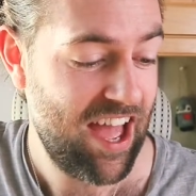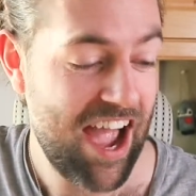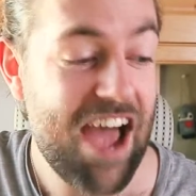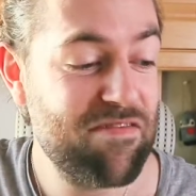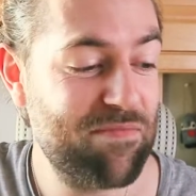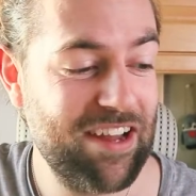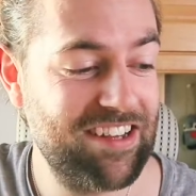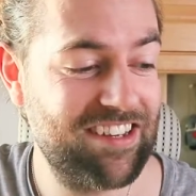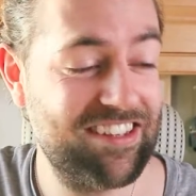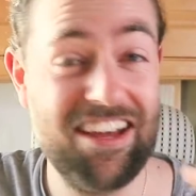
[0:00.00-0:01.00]
I haven't
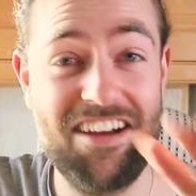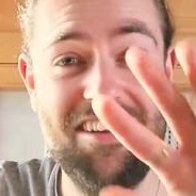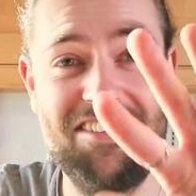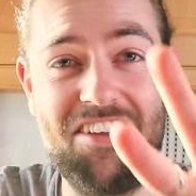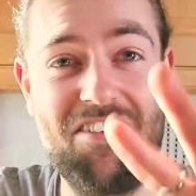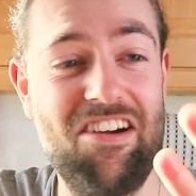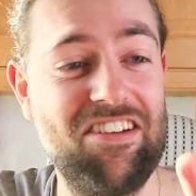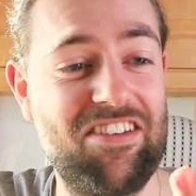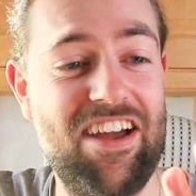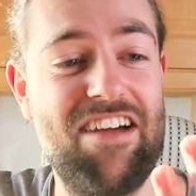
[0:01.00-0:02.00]
played the guitar in so
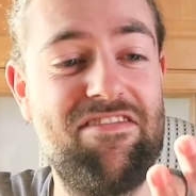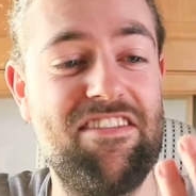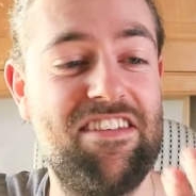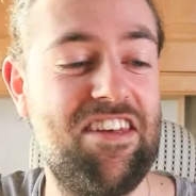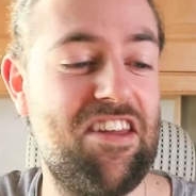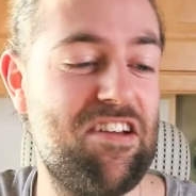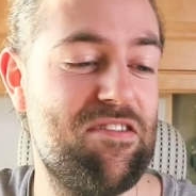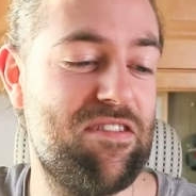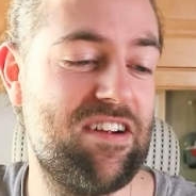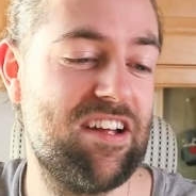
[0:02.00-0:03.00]
long, so I have
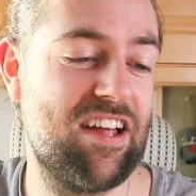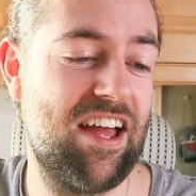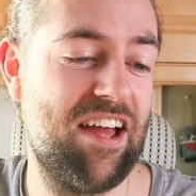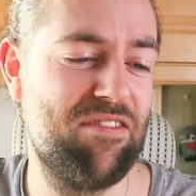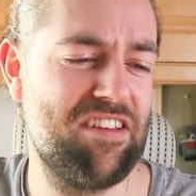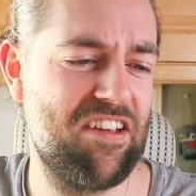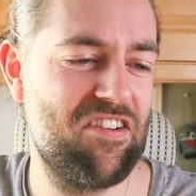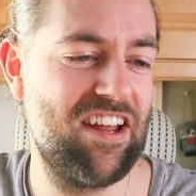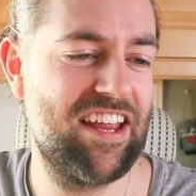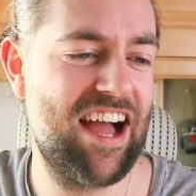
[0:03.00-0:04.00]
no, what do they
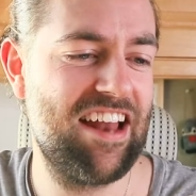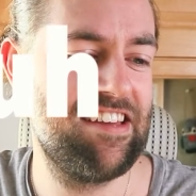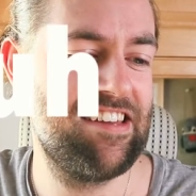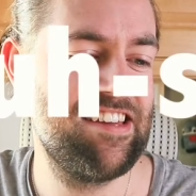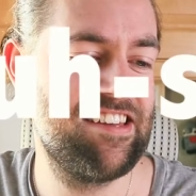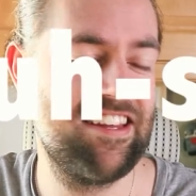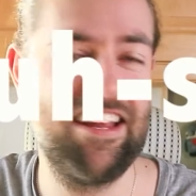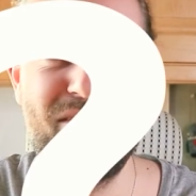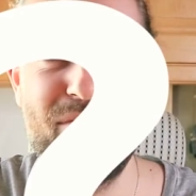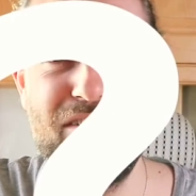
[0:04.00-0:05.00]
call it, calluses on the
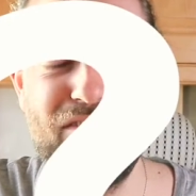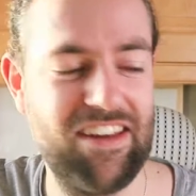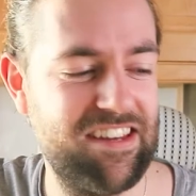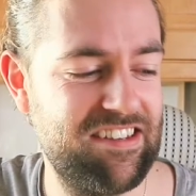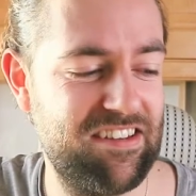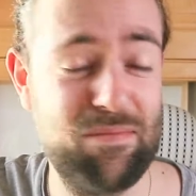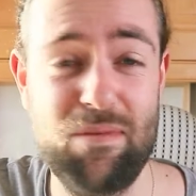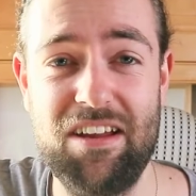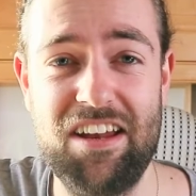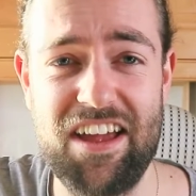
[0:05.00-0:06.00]
end of my fingers, so it's
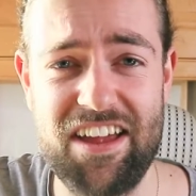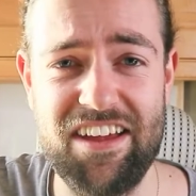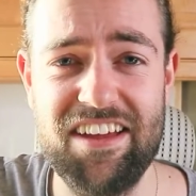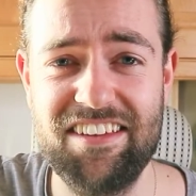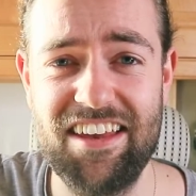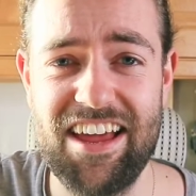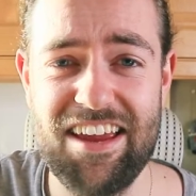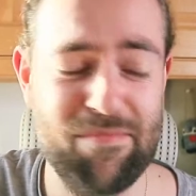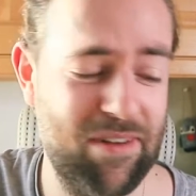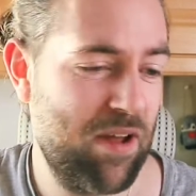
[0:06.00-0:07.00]
probably gonna hurt
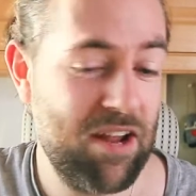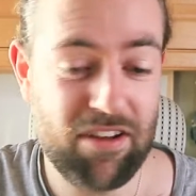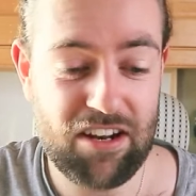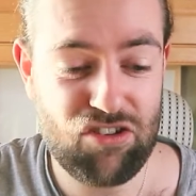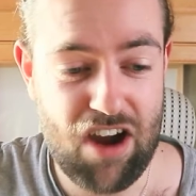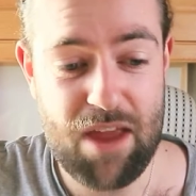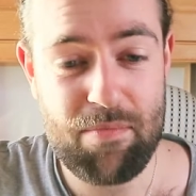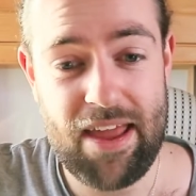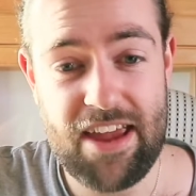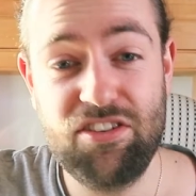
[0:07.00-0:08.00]
tonight. But I'm gonna try
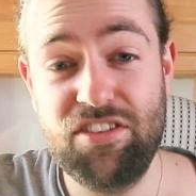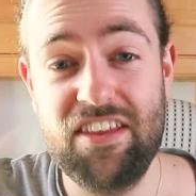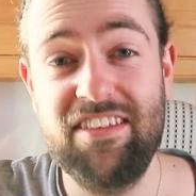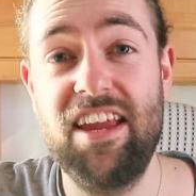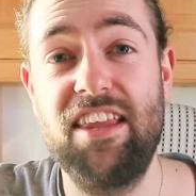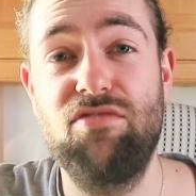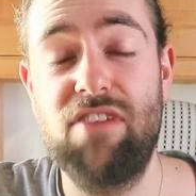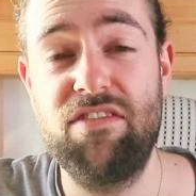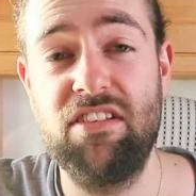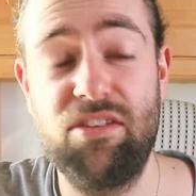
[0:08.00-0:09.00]
and play it just for the sake of this
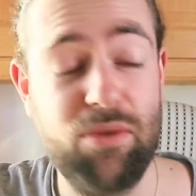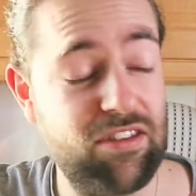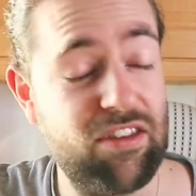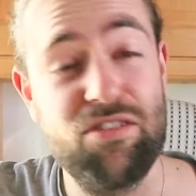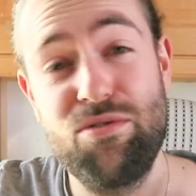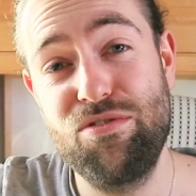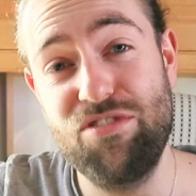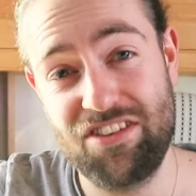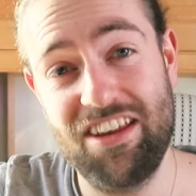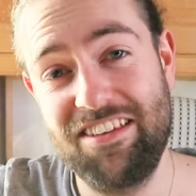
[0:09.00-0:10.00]
reference as well, so do
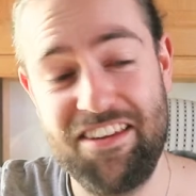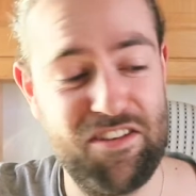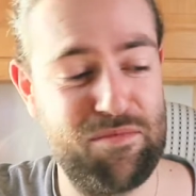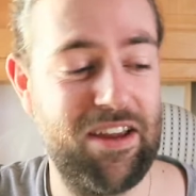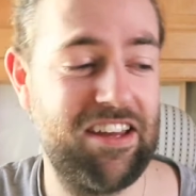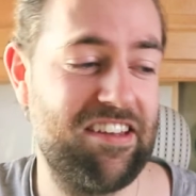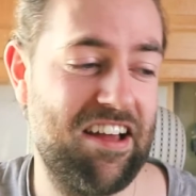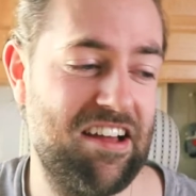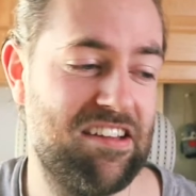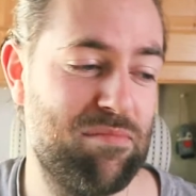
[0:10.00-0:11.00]
just excuse my
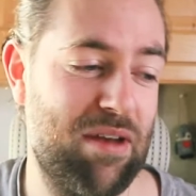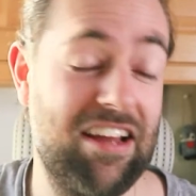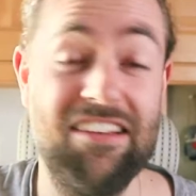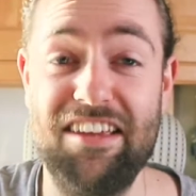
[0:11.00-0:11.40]
guitar playing